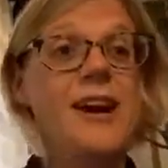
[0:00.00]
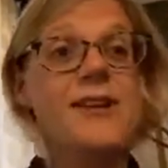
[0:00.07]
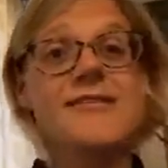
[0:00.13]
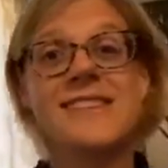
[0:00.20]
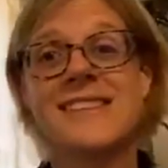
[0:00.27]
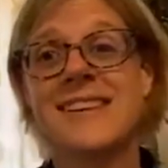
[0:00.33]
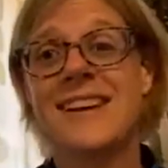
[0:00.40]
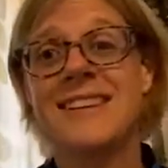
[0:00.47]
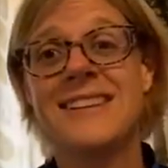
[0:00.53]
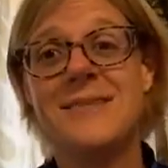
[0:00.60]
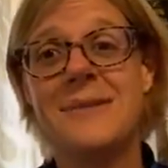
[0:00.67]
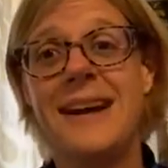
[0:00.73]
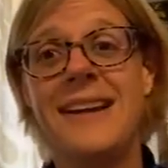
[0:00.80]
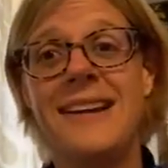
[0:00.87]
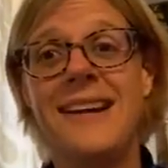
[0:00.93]

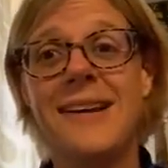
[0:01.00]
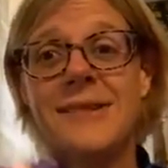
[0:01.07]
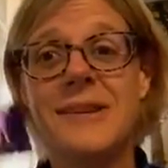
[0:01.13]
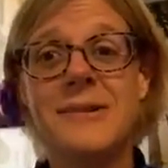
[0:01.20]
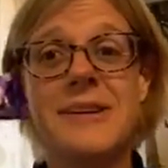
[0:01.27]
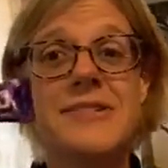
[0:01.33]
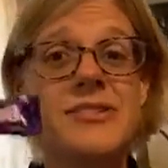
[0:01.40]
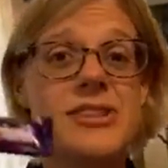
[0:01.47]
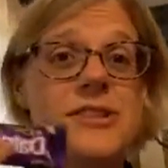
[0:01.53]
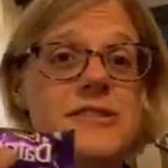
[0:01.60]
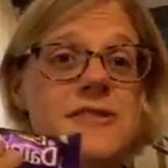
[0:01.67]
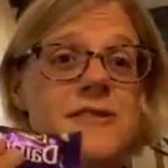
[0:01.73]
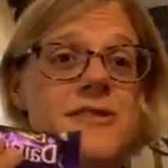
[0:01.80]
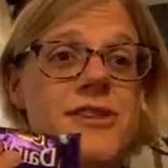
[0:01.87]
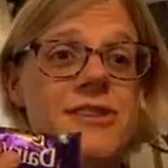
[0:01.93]
Overexcited about live, anyone.
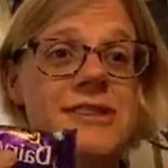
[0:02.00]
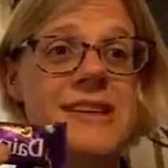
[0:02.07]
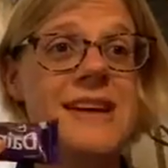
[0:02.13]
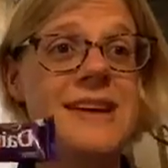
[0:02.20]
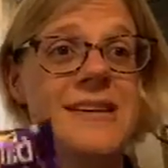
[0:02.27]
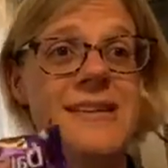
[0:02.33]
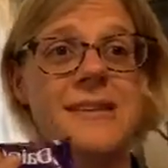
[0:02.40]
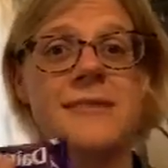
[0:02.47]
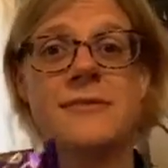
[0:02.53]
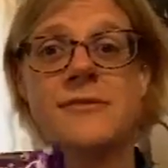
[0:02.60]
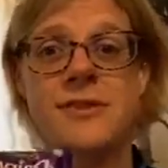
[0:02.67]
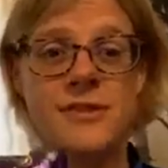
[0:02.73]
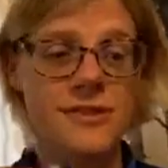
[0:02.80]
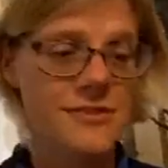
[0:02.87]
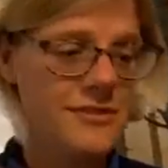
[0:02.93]
240
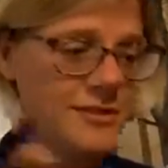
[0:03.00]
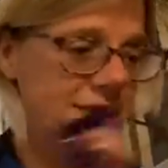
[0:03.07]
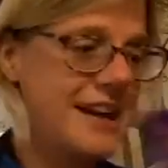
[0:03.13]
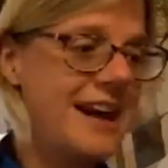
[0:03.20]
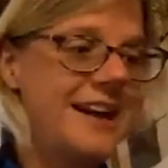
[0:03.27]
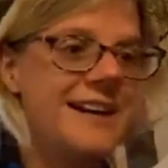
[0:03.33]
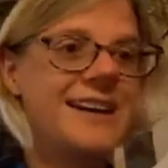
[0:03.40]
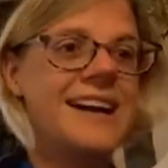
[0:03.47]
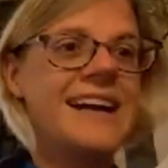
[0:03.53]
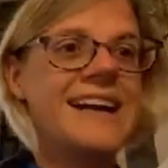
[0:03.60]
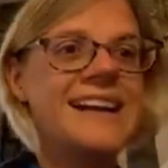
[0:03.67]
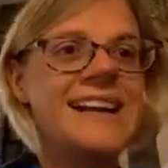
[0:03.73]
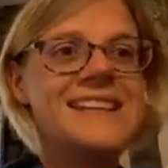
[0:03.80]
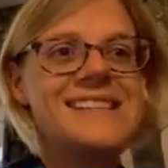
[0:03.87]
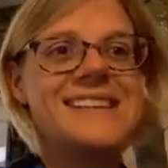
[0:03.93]
for that.
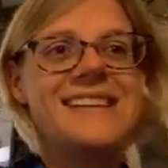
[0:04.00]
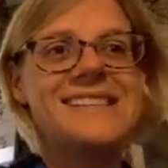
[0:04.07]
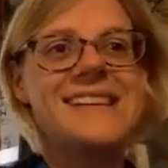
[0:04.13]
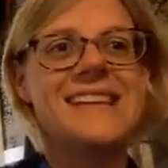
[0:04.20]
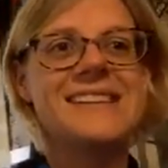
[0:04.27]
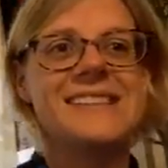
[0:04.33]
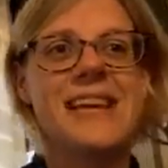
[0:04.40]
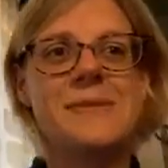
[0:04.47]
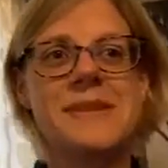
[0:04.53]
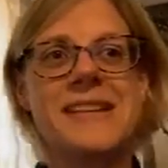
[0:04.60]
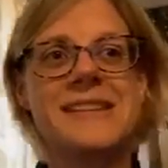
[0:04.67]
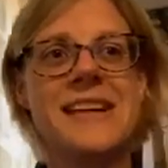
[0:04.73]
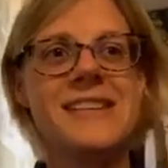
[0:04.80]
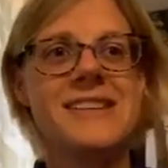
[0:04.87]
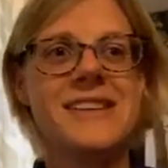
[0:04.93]
Let's get the same
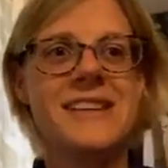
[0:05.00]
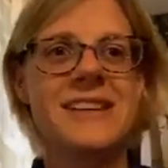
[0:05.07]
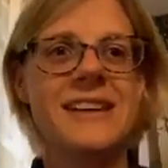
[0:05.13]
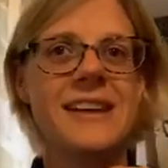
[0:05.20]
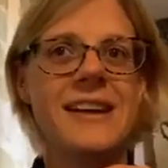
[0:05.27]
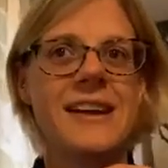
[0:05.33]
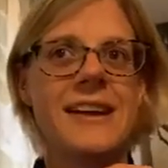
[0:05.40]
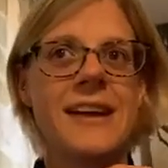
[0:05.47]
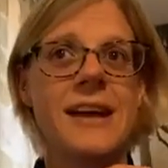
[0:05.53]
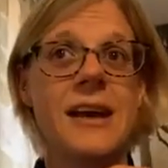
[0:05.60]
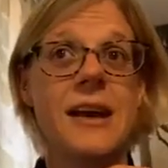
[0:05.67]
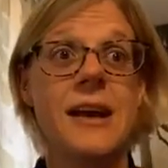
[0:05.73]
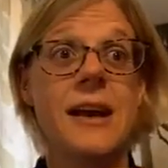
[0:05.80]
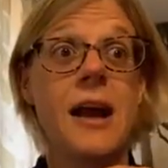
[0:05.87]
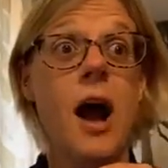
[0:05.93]
sensation.
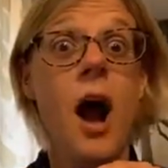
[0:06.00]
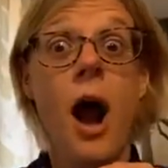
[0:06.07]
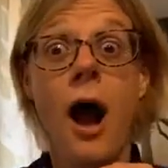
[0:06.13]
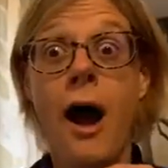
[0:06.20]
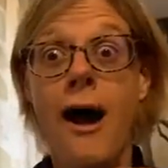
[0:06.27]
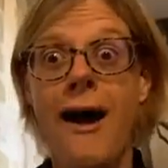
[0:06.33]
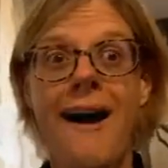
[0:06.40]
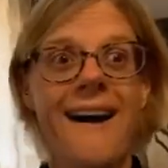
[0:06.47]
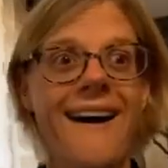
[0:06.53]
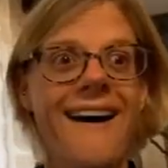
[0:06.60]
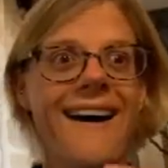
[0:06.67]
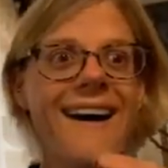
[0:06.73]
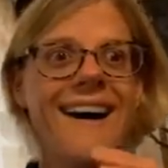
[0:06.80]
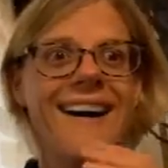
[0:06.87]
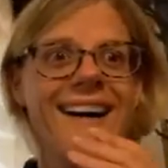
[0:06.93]
Oh!
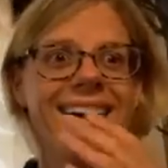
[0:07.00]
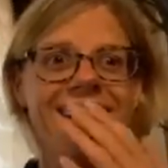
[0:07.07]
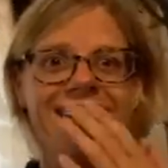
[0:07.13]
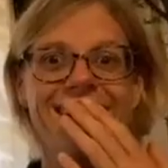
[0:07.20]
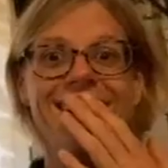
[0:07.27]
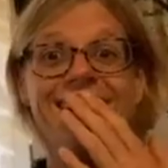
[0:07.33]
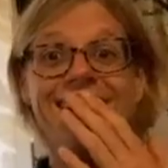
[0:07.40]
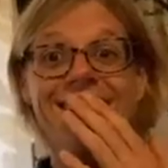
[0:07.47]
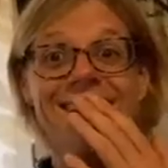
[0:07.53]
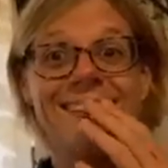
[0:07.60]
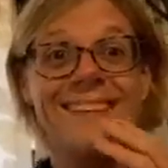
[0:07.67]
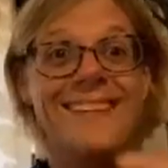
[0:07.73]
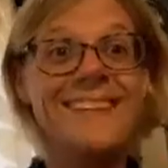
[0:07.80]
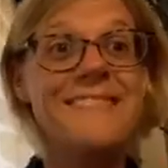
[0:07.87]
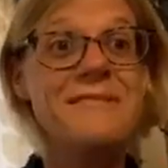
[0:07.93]

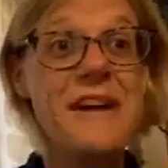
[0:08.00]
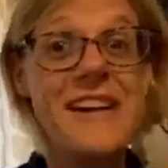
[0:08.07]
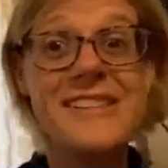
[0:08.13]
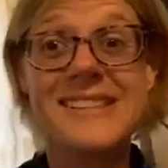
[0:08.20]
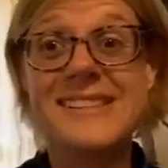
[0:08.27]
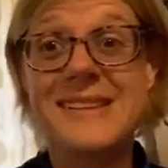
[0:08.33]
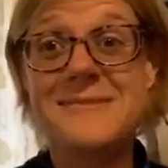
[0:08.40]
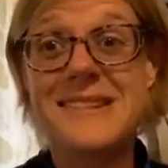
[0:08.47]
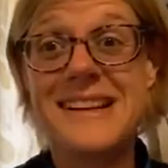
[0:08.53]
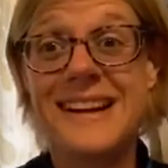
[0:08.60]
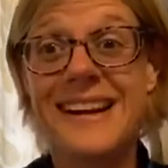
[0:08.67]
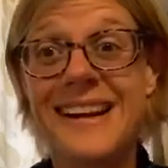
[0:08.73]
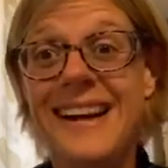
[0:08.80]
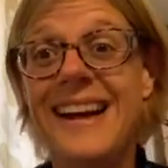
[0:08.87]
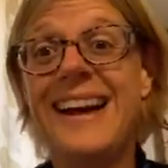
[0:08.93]
Oh! Very
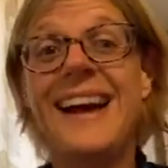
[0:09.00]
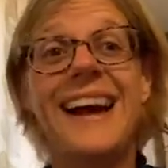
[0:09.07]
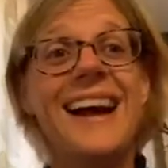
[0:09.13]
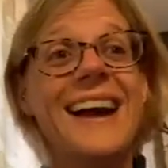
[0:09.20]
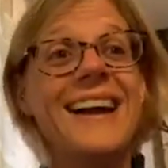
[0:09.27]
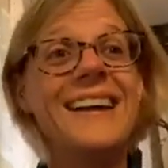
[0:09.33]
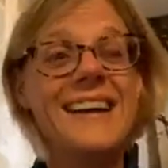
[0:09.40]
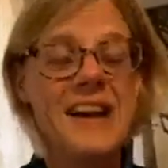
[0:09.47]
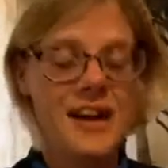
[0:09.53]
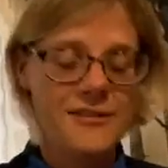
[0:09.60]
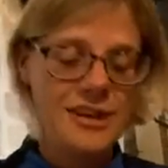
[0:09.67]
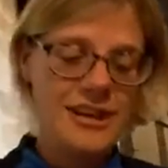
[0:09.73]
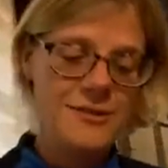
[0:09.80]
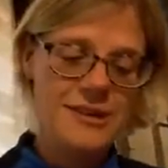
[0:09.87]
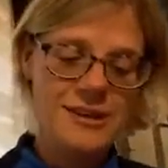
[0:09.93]
similar. I
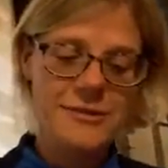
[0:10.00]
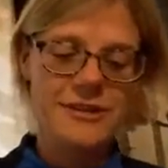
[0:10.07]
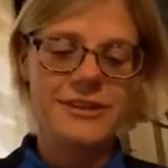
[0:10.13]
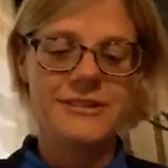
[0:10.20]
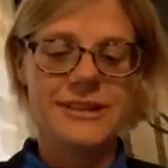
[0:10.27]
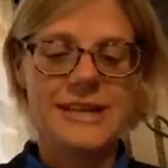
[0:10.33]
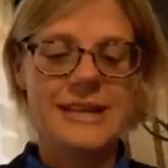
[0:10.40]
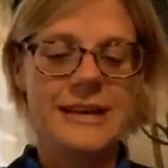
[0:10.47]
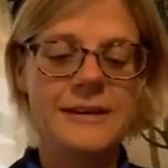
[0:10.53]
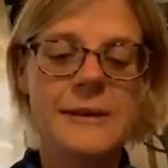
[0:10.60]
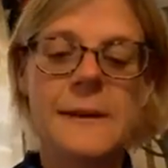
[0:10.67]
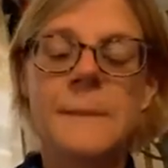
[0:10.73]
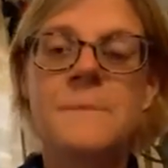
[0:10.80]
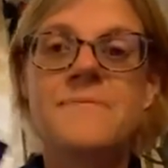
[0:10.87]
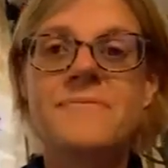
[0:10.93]
feel like Willy Wonka right
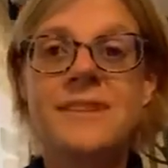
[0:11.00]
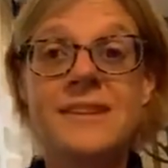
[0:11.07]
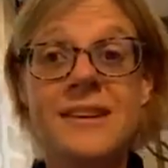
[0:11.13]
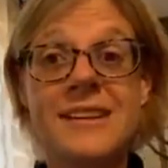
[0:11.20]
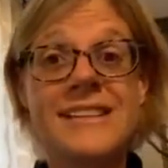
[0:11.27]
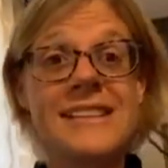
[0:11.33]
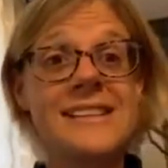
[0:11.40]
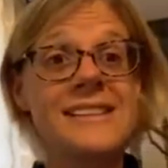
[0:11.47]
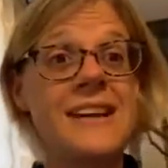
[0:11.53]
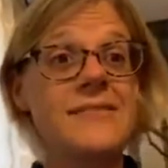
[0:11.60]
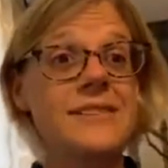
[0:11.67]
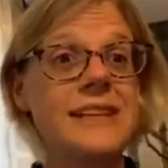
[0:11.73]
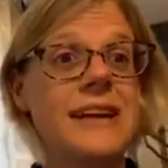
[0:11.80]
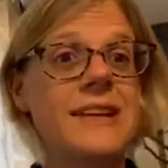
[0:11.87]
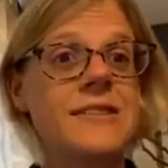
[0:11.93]
now.
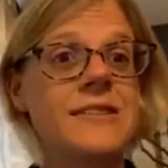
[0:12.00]
97